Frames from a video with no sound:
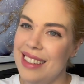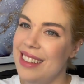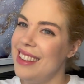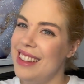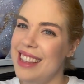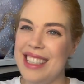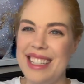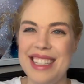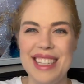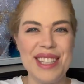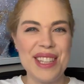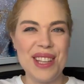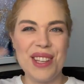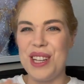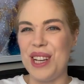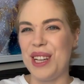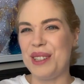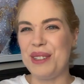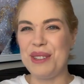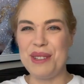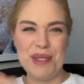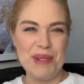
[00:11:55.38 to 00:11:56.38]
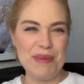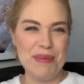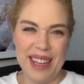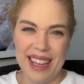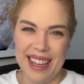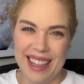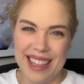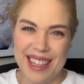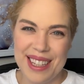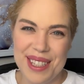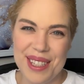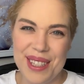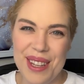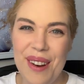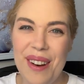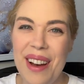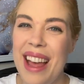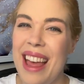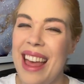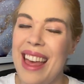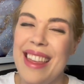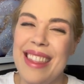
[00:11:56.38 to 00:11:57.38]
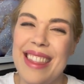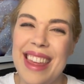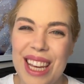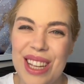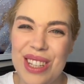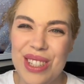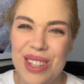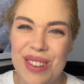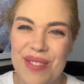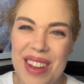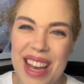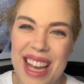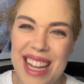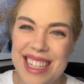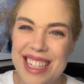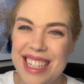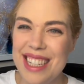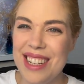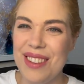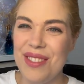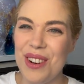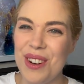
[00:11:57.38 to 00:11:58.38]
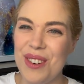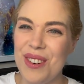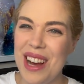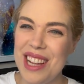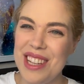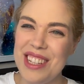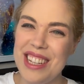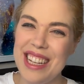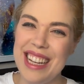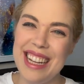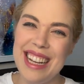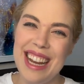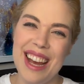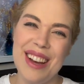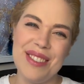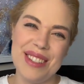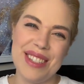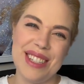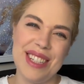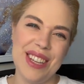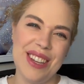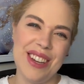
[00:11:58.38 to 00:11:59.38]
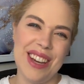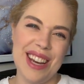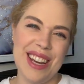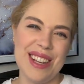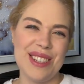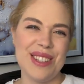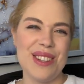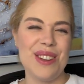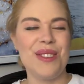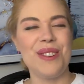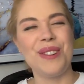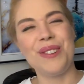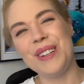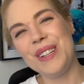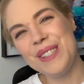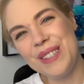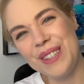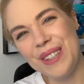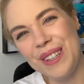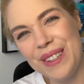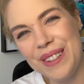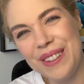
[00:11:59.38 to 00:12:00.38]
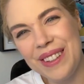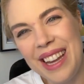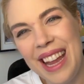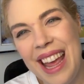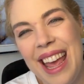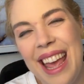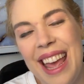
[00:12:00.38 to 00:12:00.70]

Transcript: this is the channel to be. So thank you so much for watching. I will see you guys real soon.